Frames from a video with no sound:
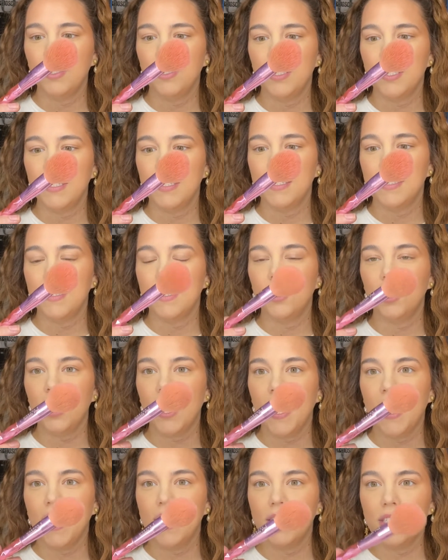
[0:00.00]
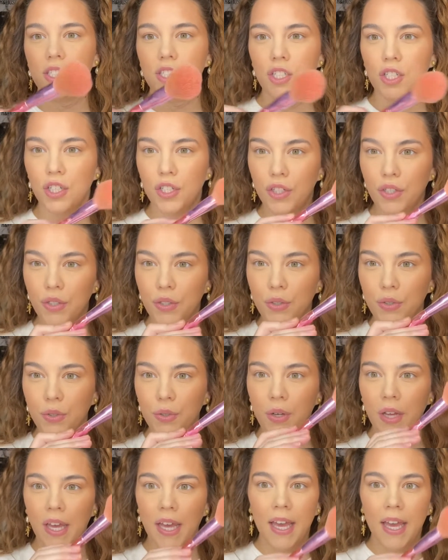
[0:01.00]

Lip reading: This is the JS2,